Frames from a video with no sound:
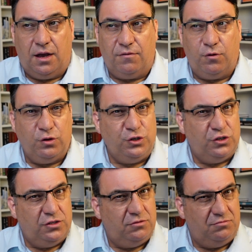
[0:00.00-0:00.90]
Avoid
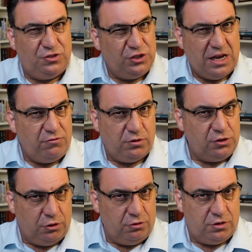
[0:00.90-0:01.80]
general
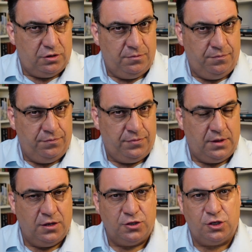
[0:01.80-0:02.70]
talk.
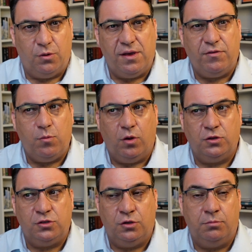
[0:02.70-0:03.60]
So if you
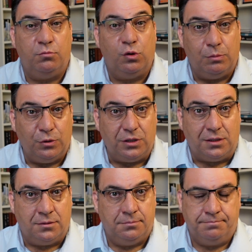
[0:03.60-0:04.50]
want more
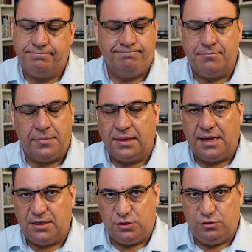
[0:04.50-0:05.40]
money,
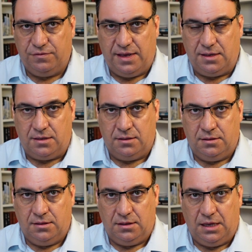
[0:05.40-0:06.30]
that's too vague.
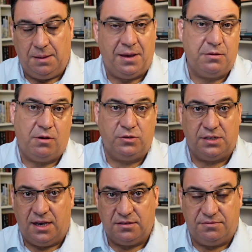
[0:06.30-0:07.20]
You might go
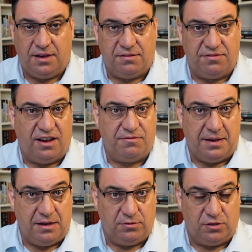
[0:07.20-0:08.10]
outside and find
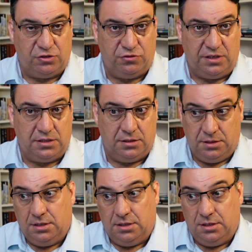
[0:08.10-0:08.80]
£5 on the street.